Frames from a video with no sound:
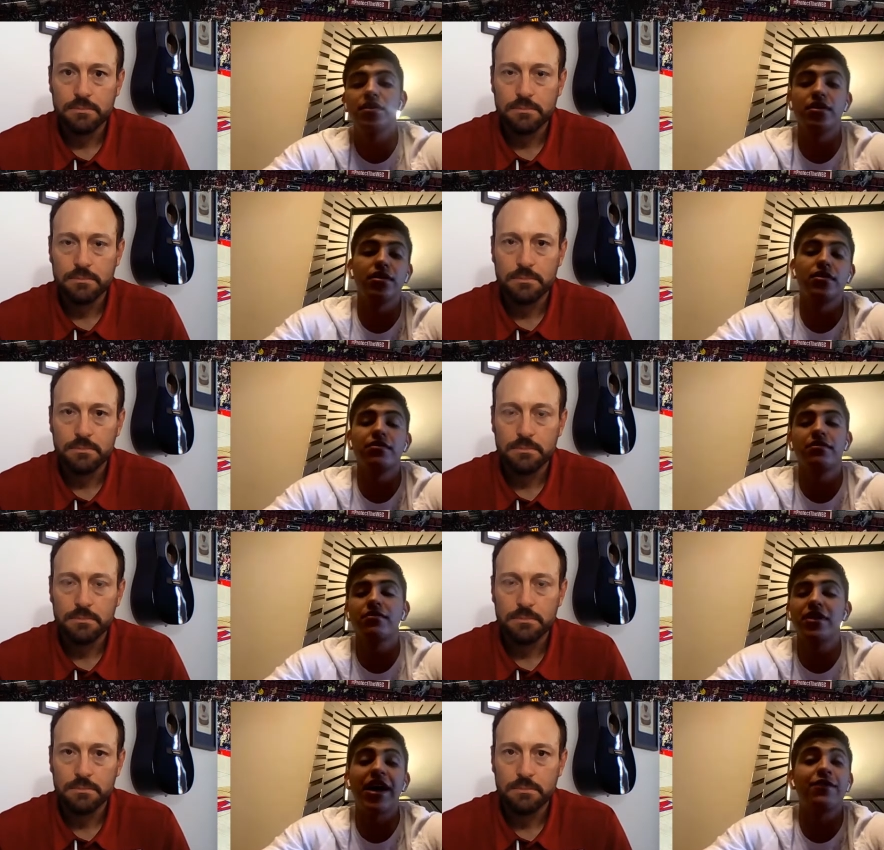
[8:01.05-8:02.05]
Speaker 1: to
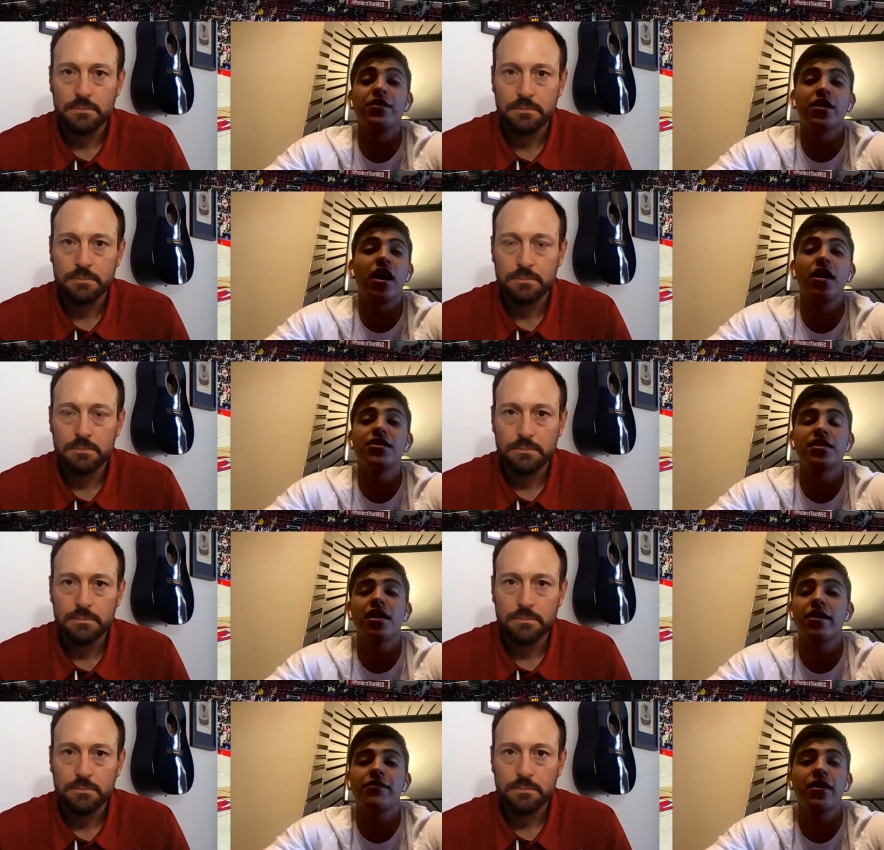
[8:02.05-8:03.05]
the after
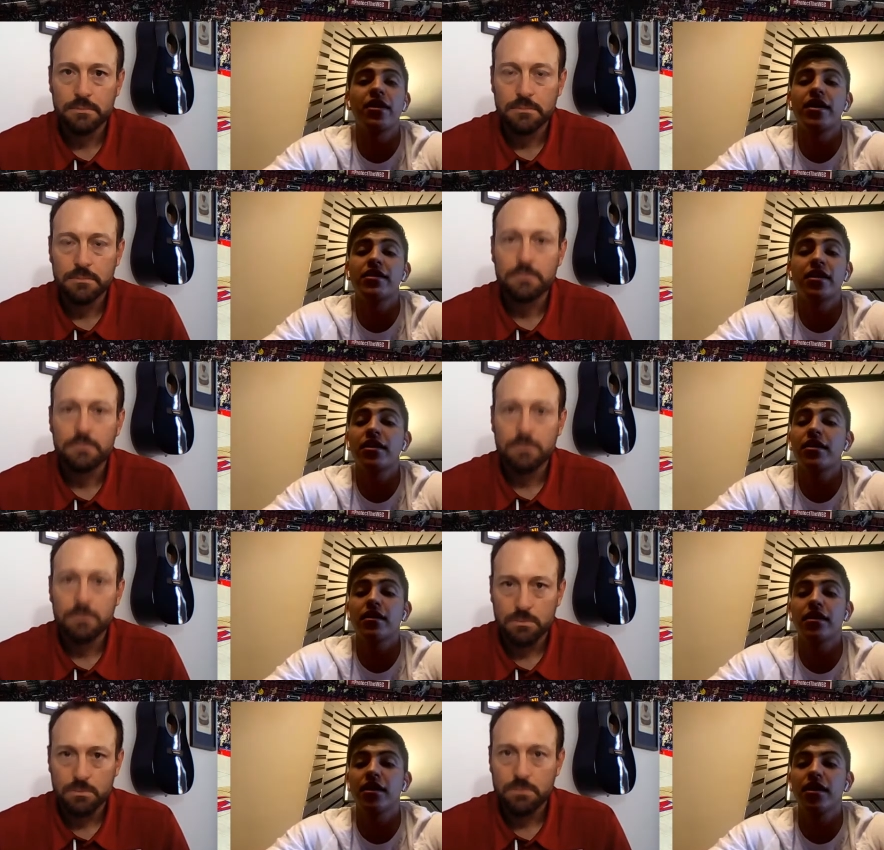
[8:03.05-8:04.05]
college life. And I
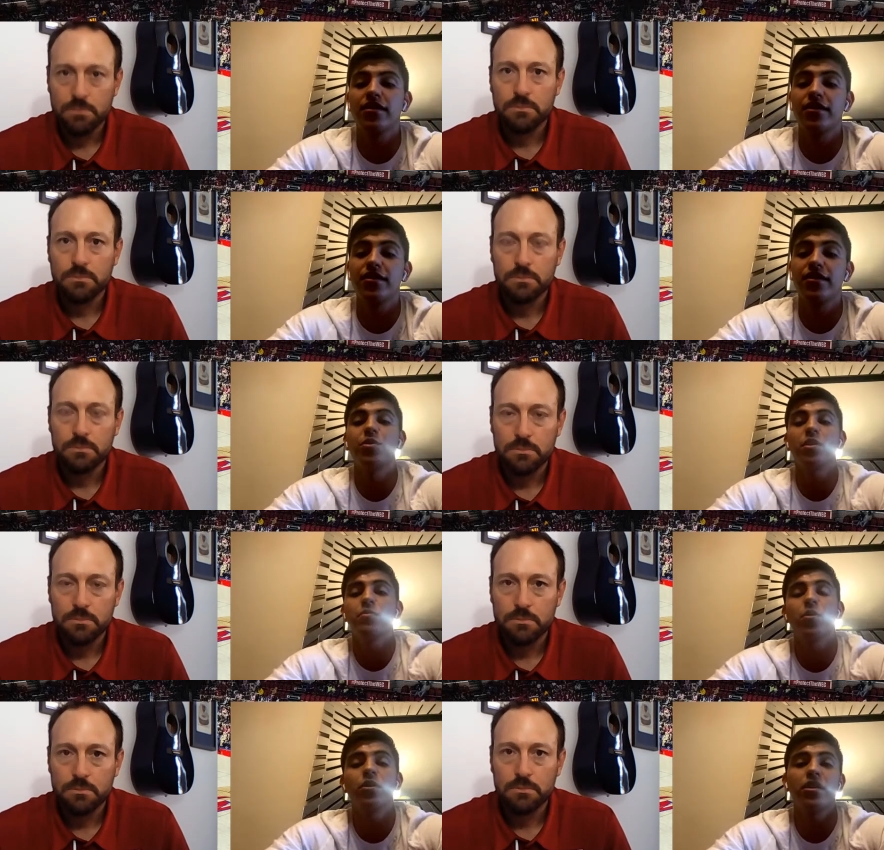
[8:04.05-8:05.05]
think this is
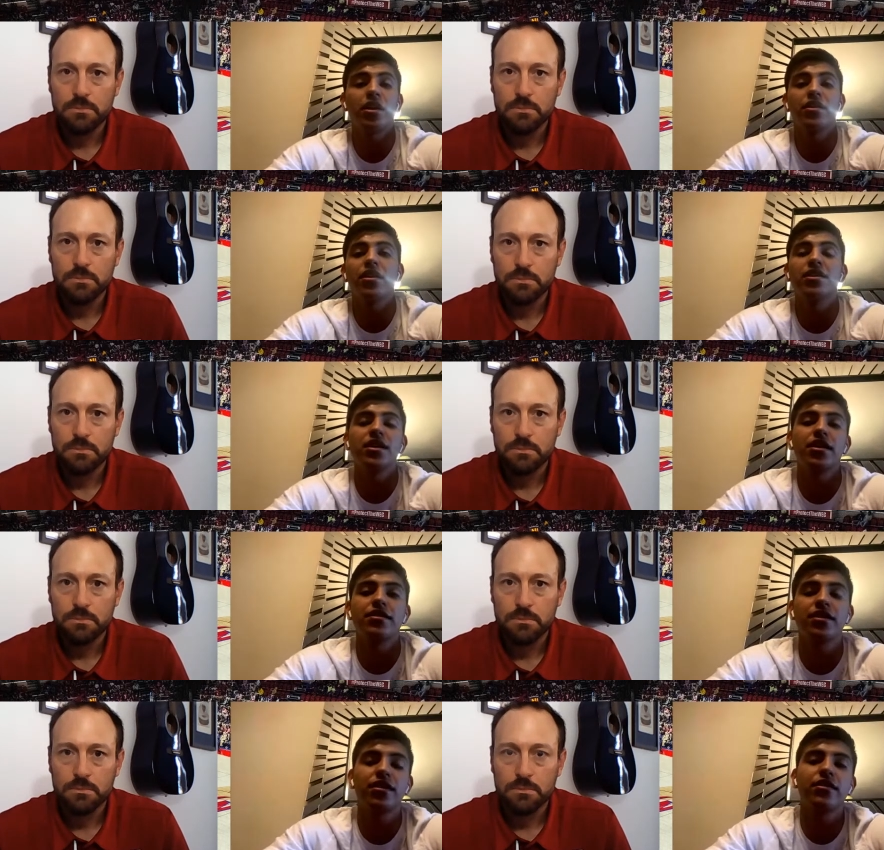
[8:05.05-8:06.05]
really important. I think
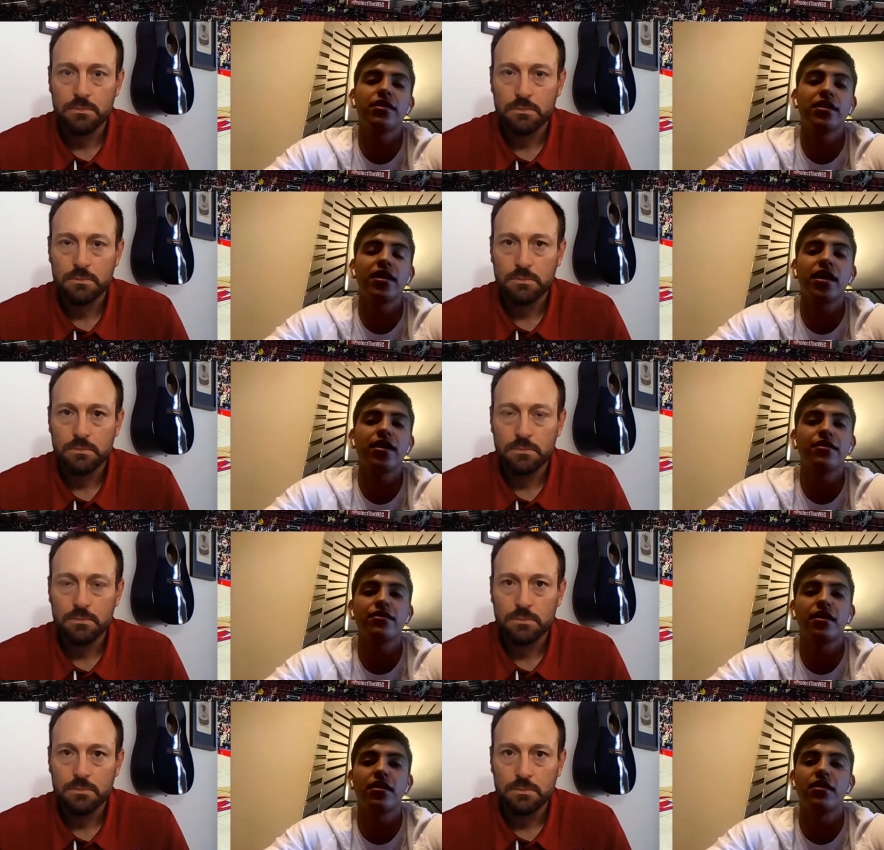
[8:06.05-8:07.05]
NJIT
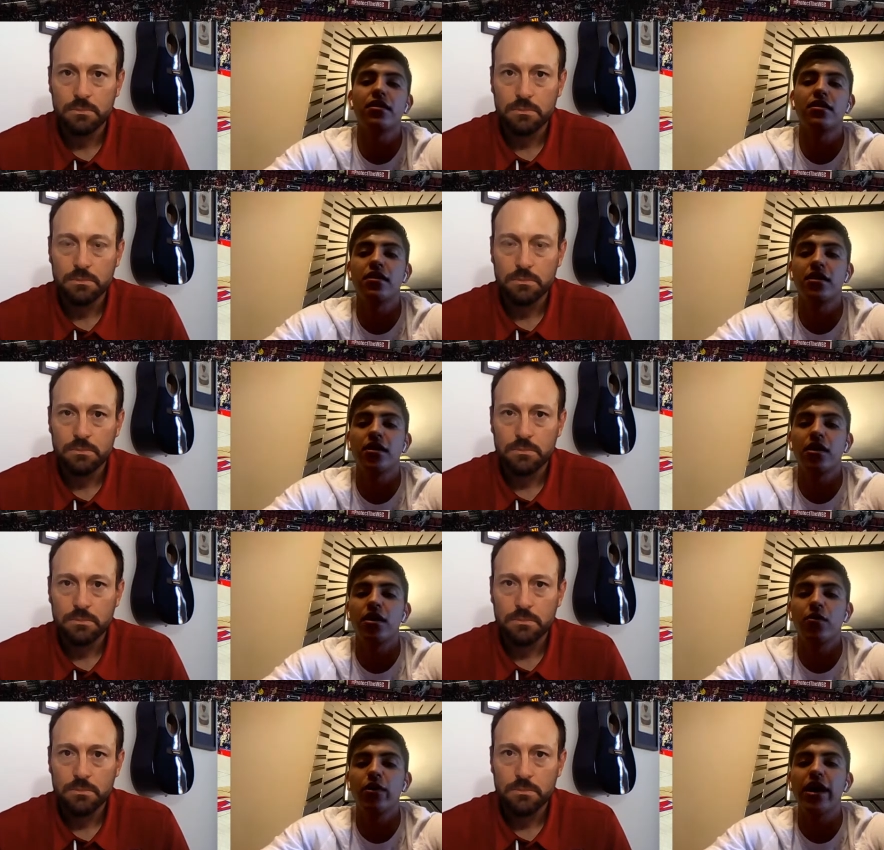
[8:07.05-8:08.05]
athletics uh,
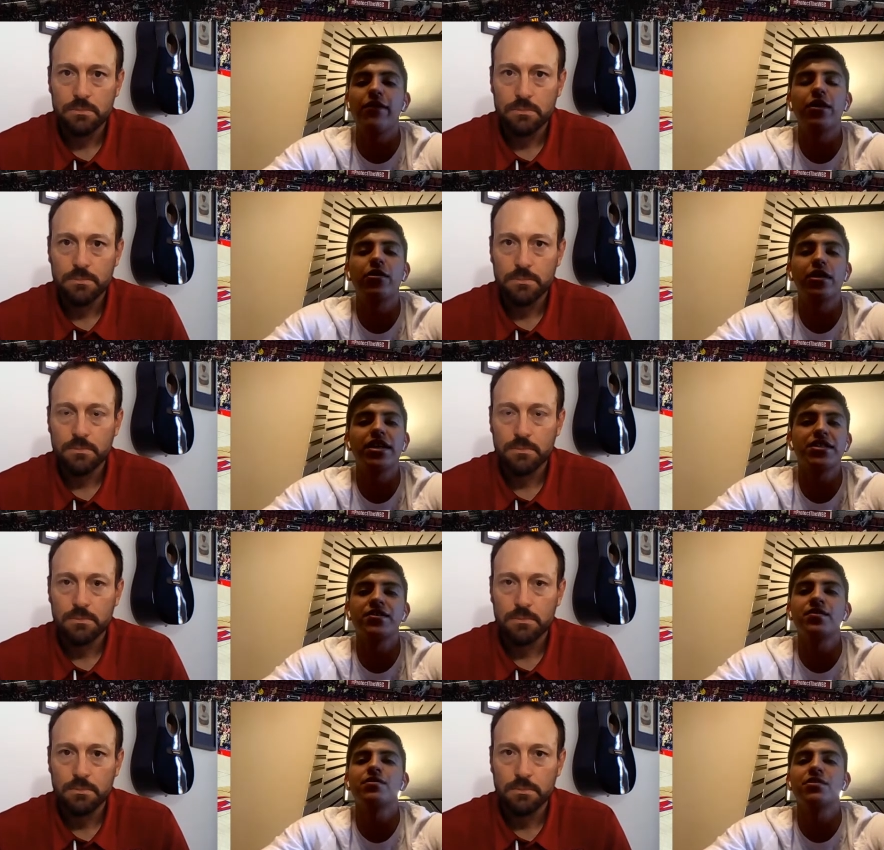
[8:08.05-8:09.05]
we have a good
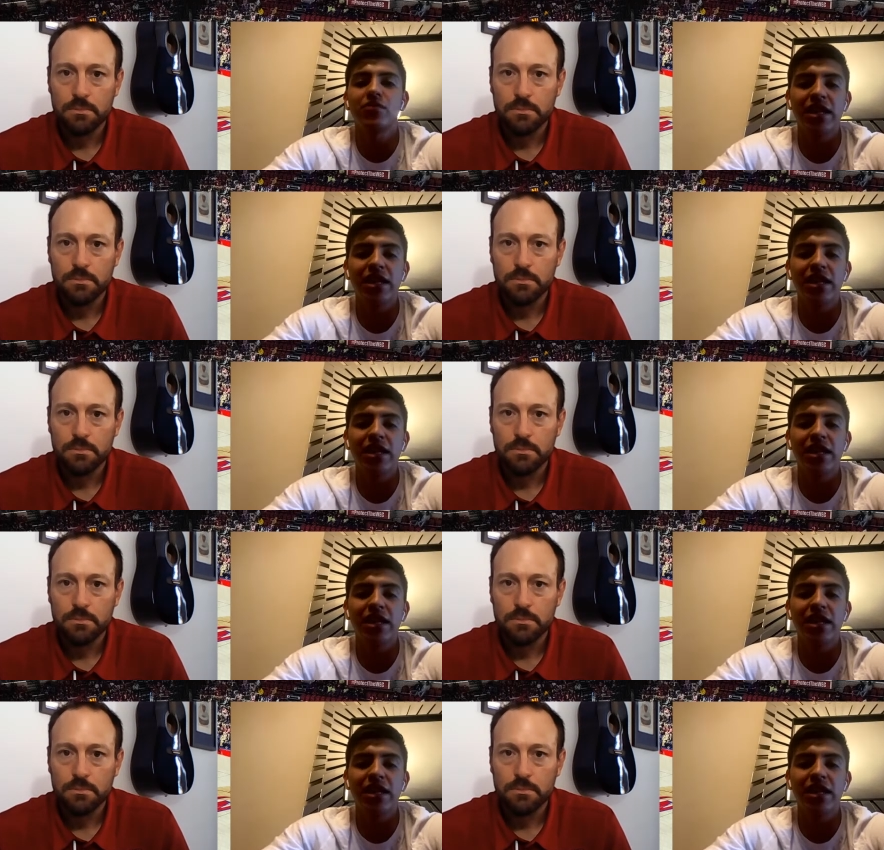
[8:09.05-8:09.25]
relationship